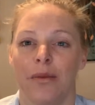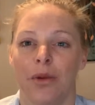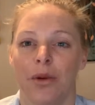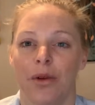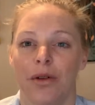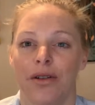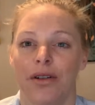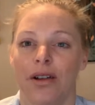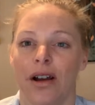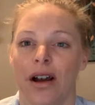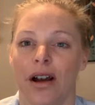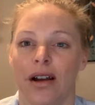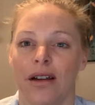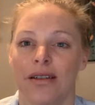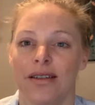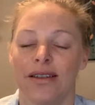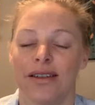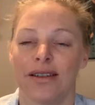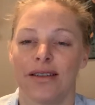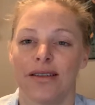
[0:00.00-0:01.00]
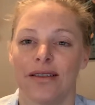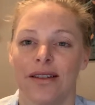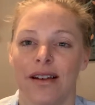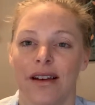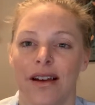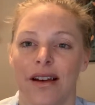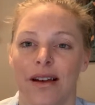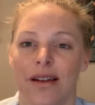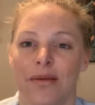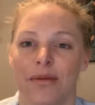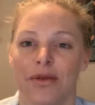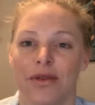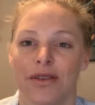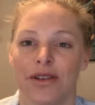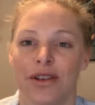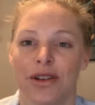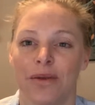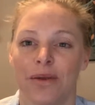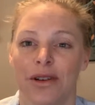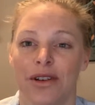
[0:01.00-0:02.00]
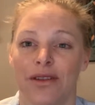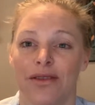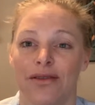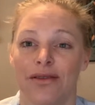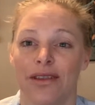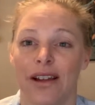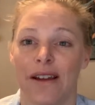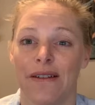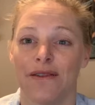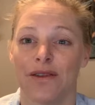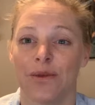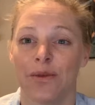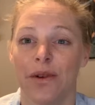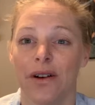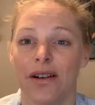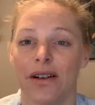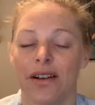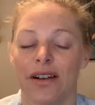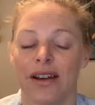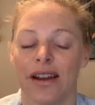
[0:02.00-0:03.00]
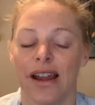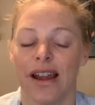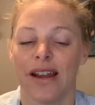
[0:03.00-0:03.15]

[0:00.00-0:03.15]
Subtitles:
or not pursuing your life's work.